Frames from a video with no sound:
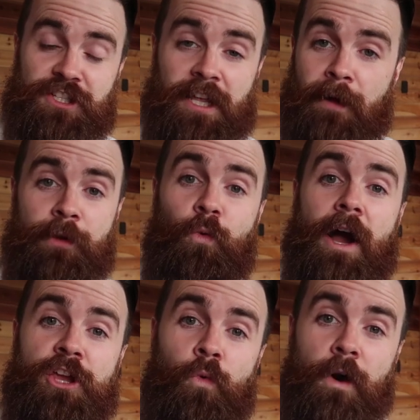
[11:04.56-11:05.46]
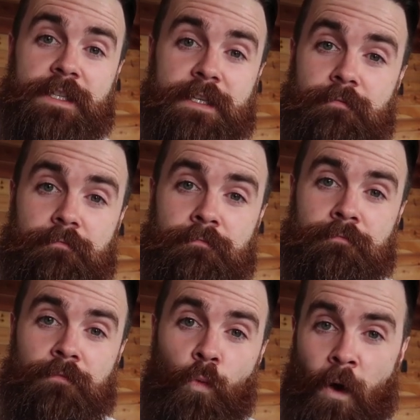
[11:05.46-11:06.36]
just tell me why you want it,
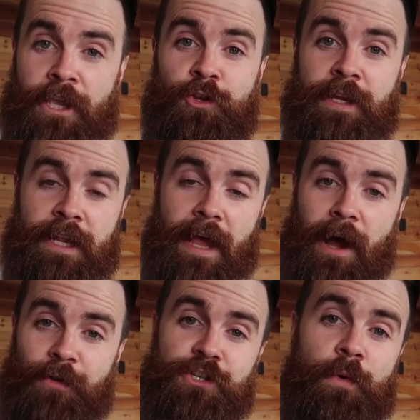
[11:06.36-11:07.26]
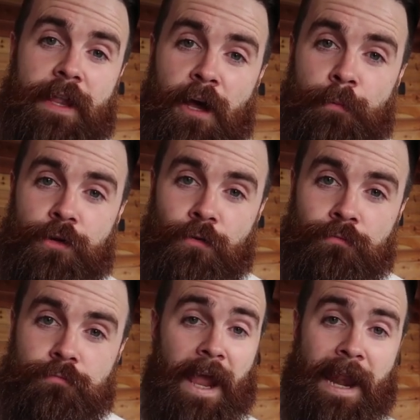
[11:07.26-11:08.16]
why you need it, how it's going to help you.
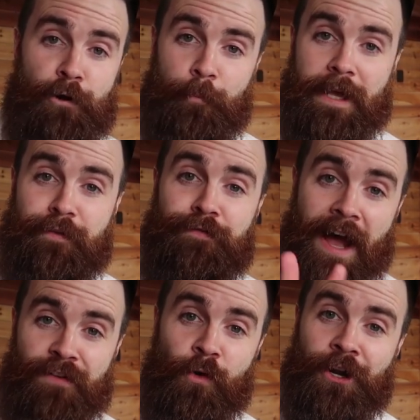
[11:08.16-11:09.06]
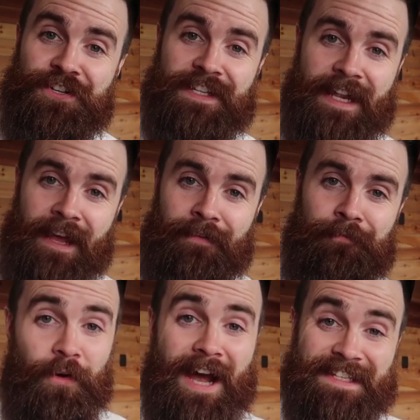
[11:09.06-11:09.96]
And I will pick 5 winners today.
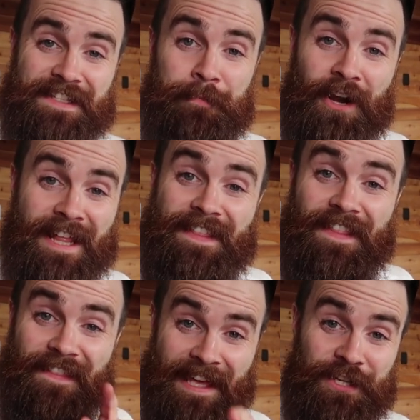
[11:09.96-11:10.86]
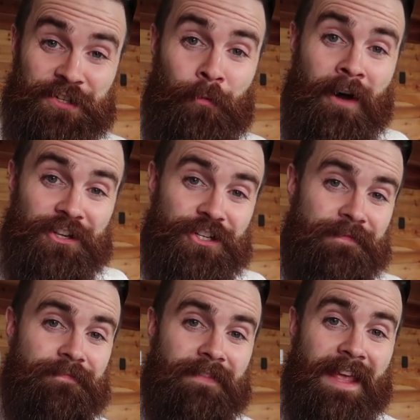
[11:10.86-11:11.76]
Well, guys, that's about it. Thank you so
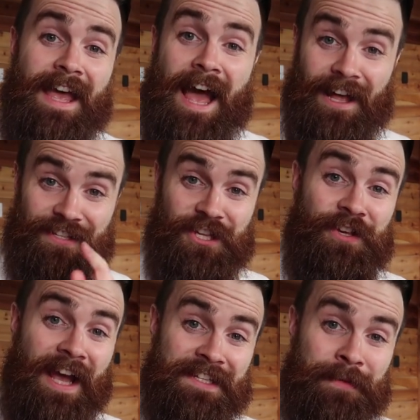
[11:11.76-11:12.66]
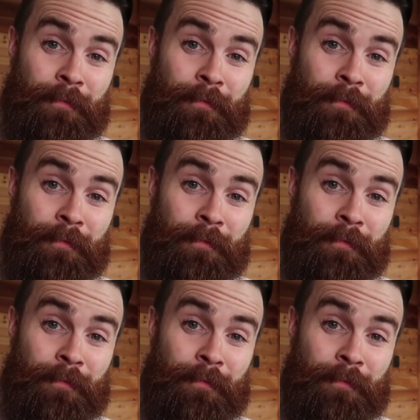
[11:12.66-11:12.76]
much. I'll see you guys